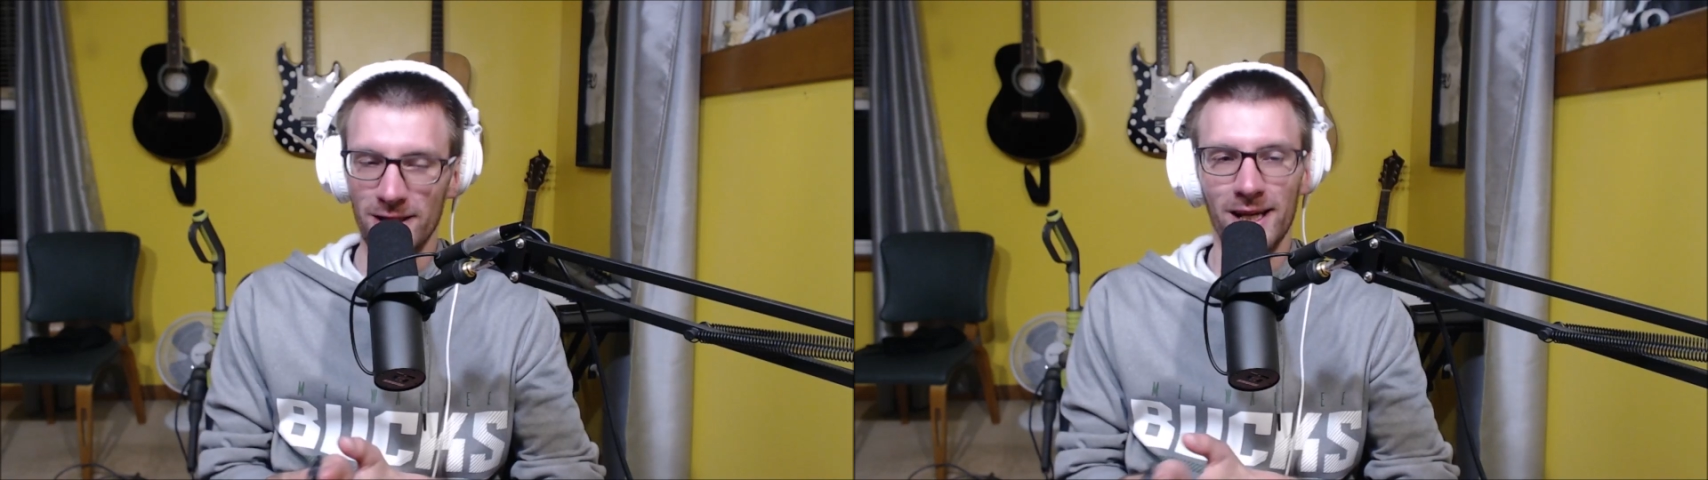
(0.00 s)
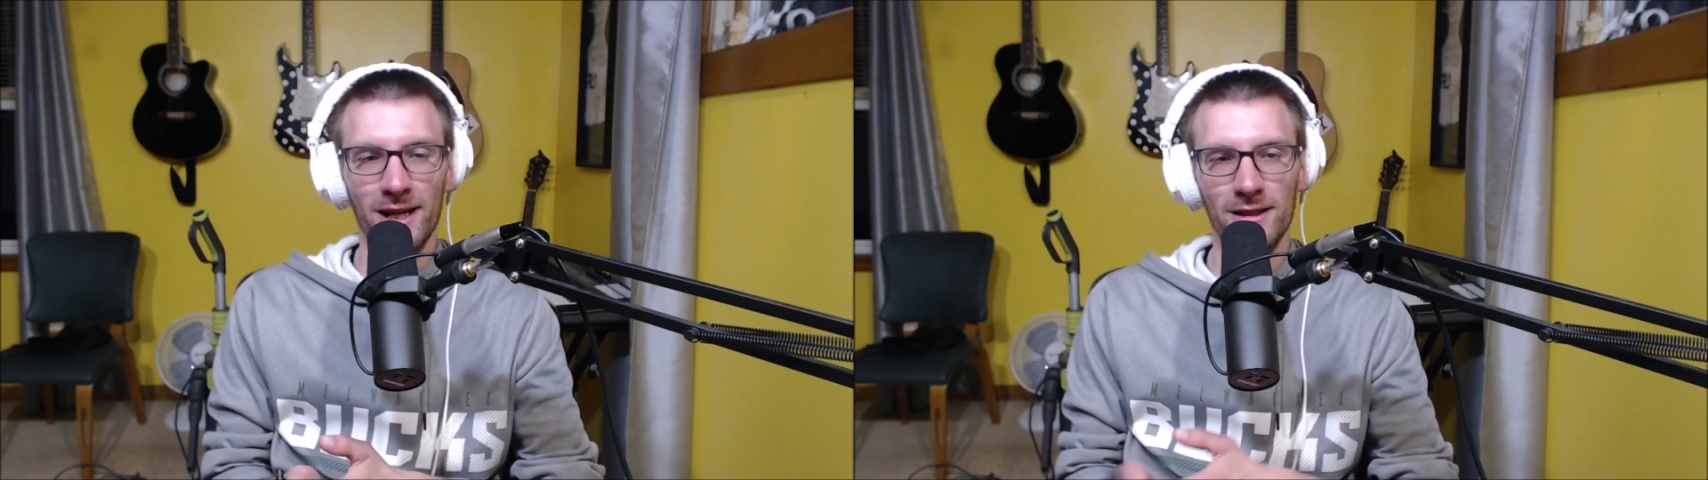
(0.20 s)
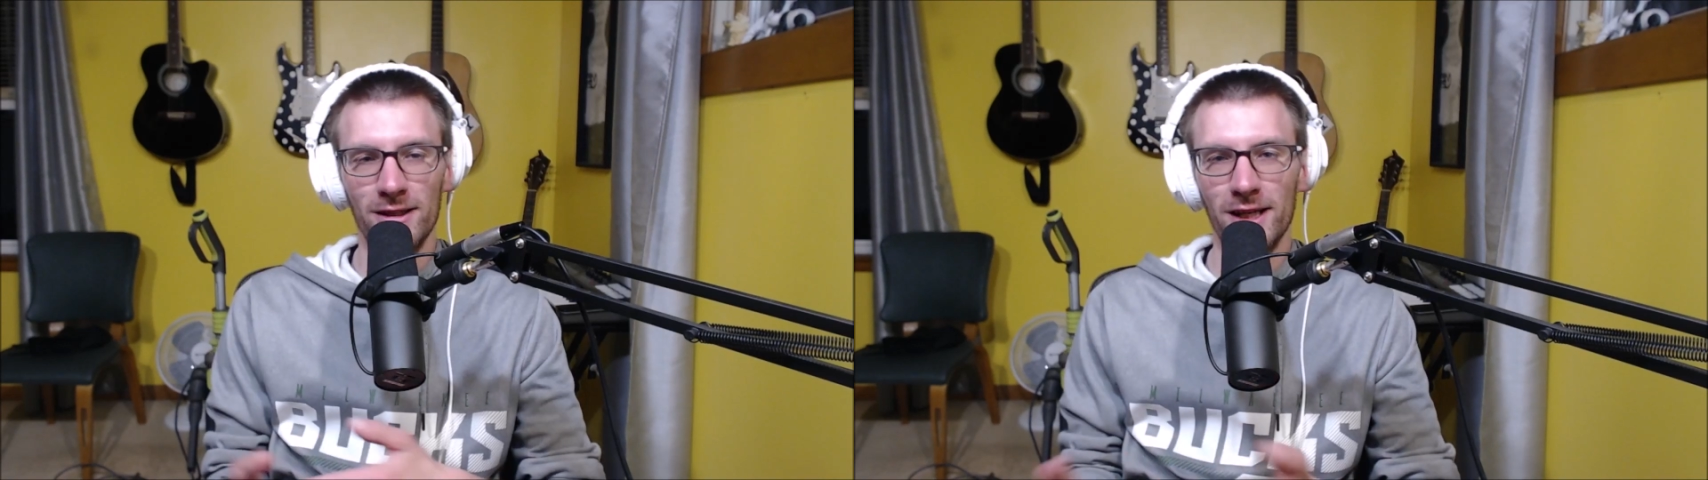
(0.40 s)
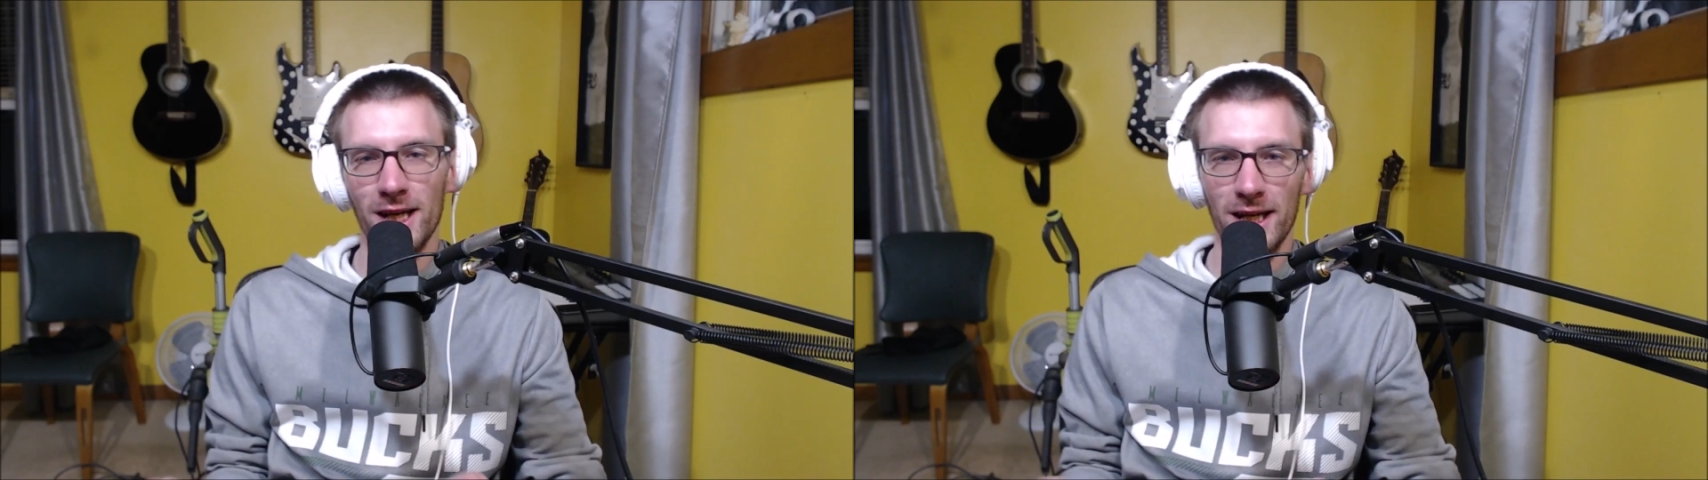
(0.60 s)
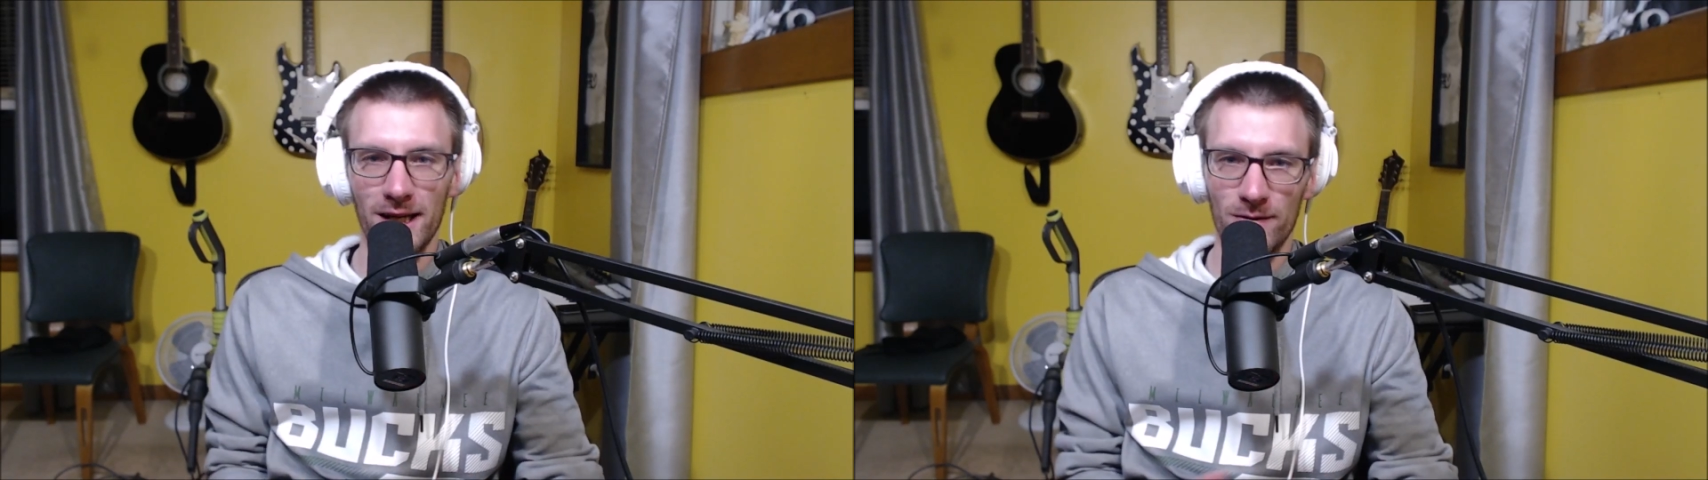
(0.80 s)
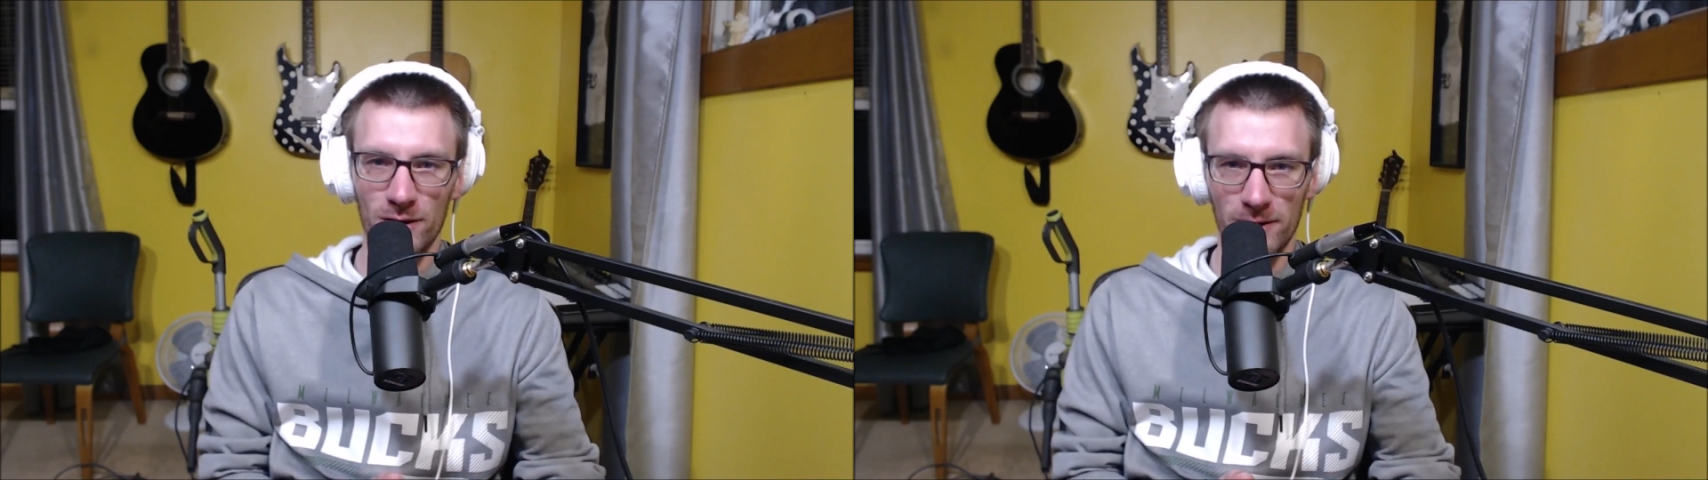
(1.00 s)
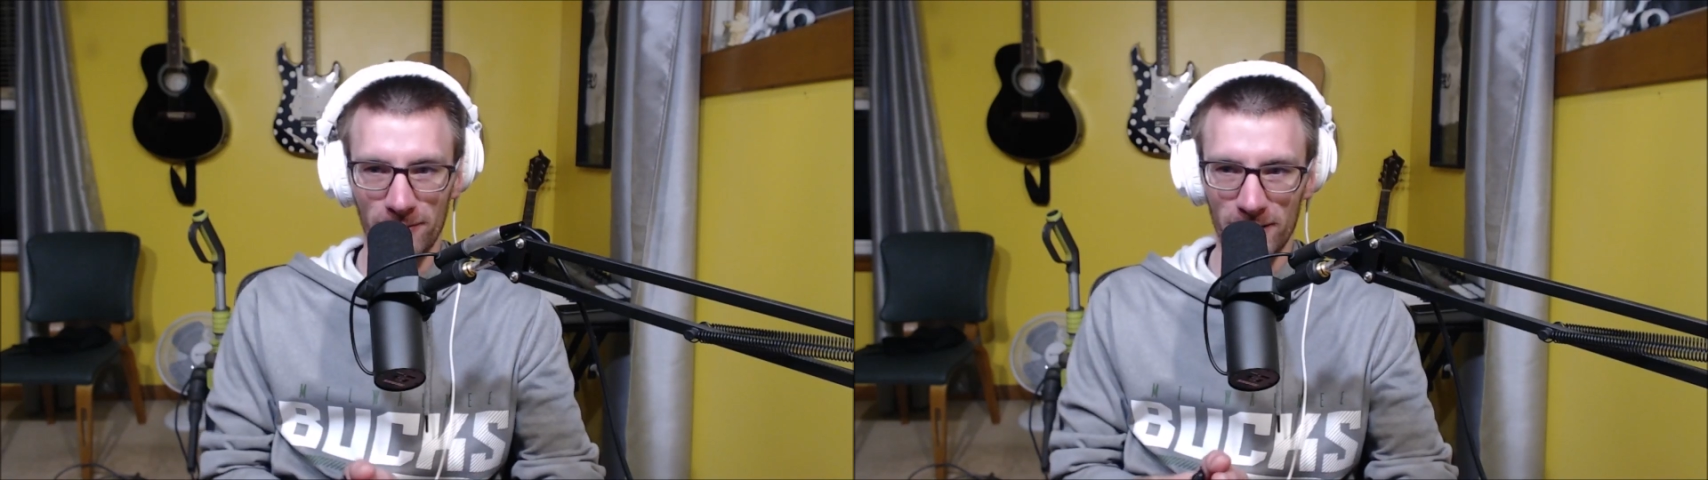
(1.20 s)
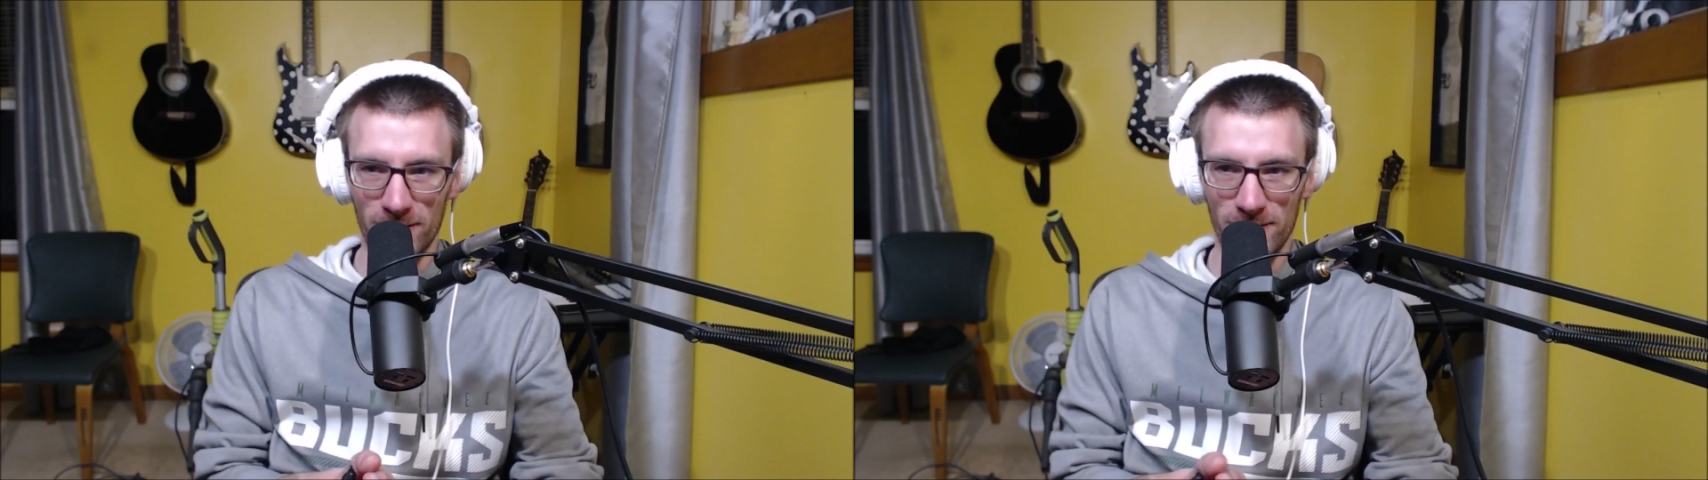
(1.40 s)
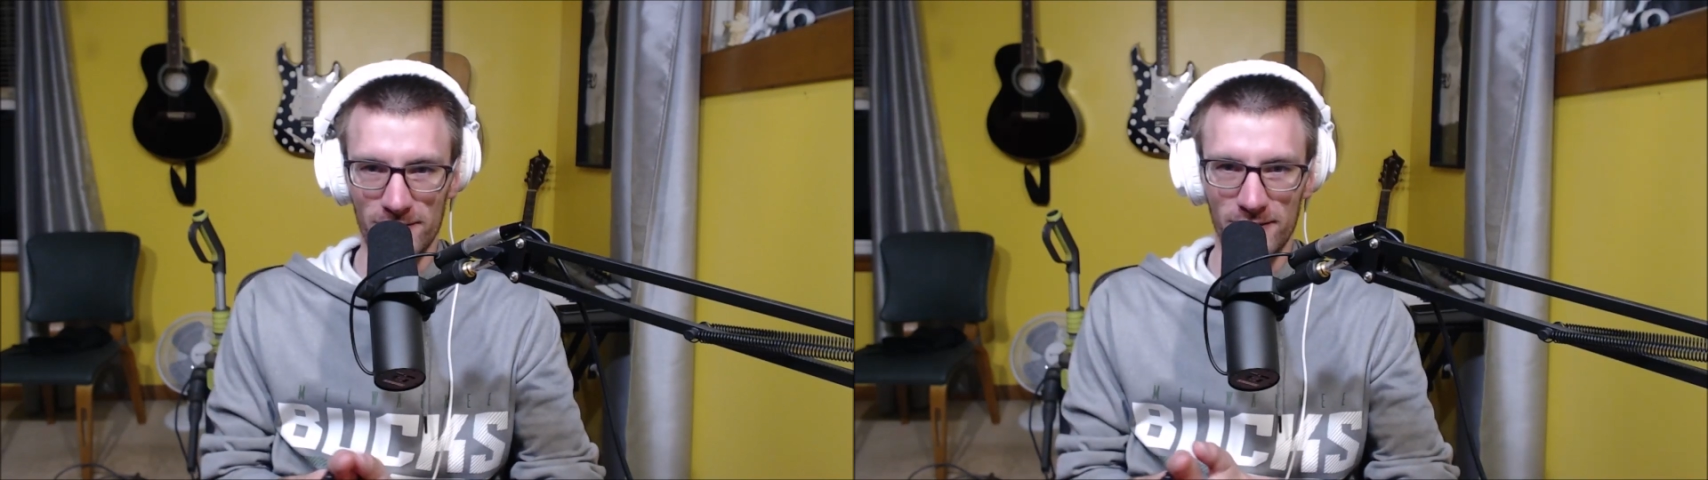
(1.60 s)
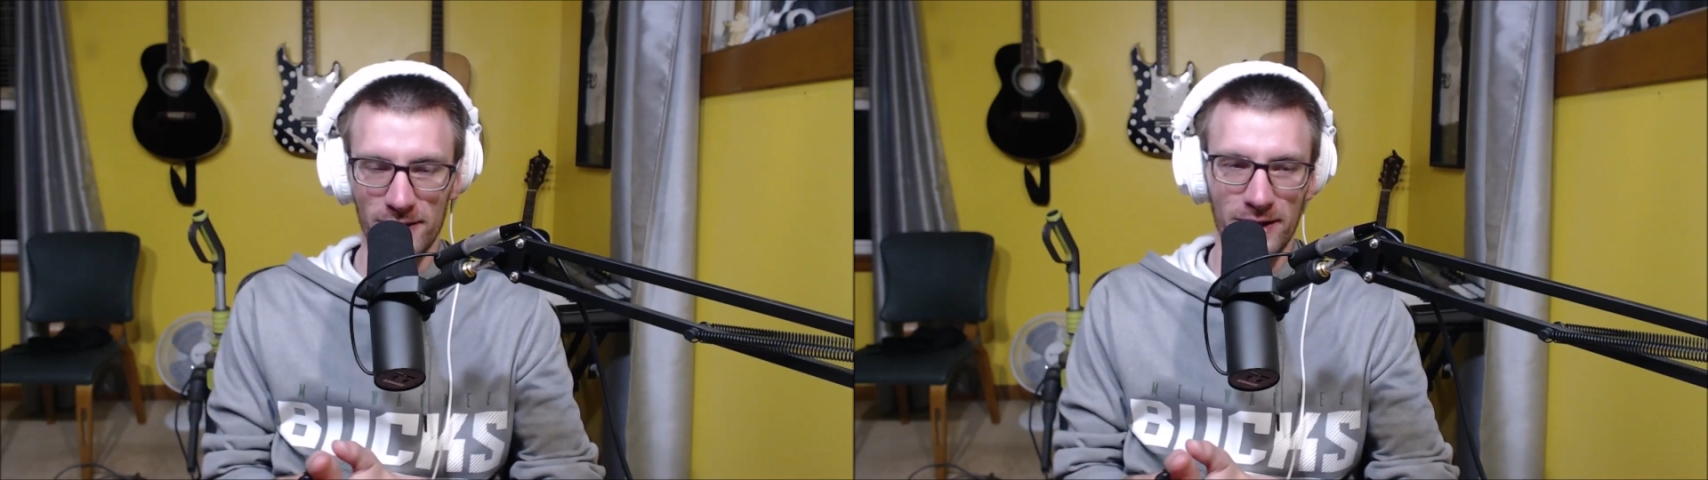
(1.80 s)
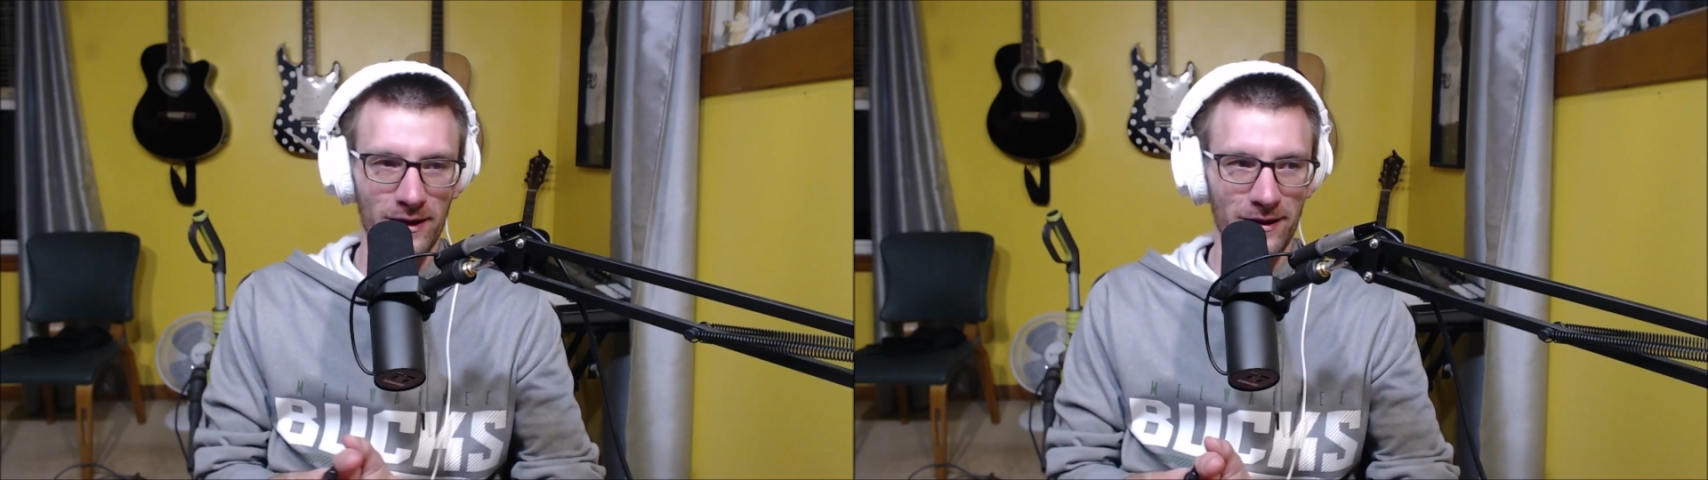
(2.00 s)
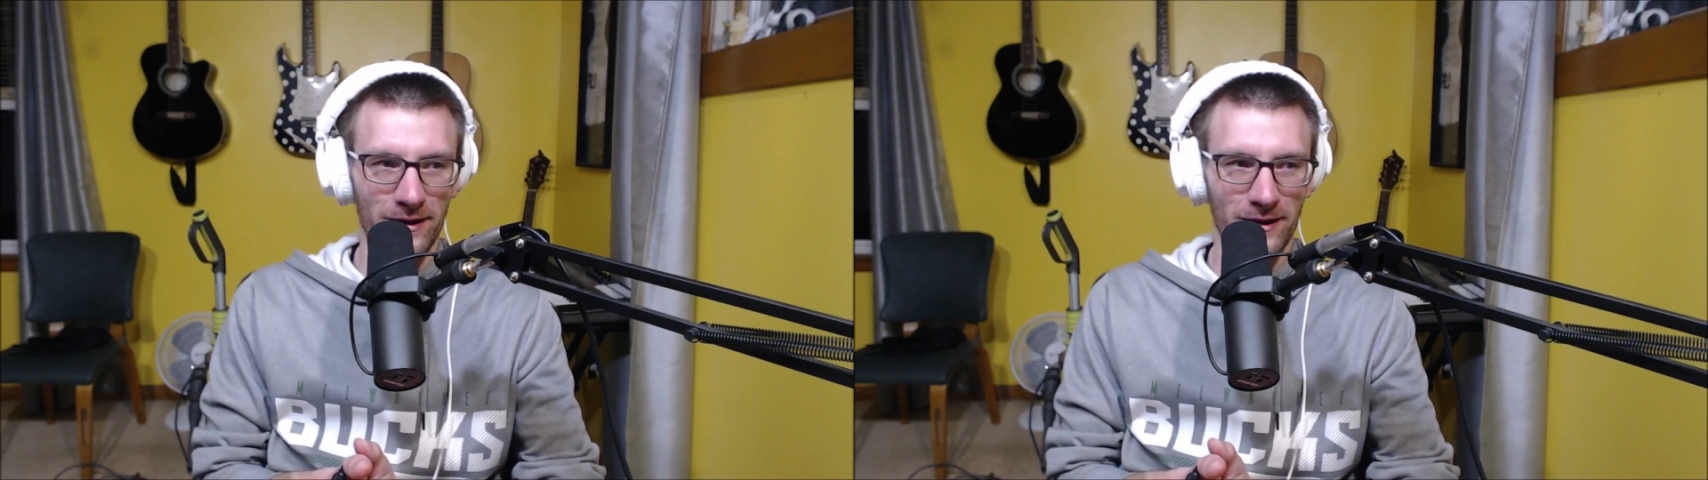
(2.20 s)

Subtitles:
you can't have your defenders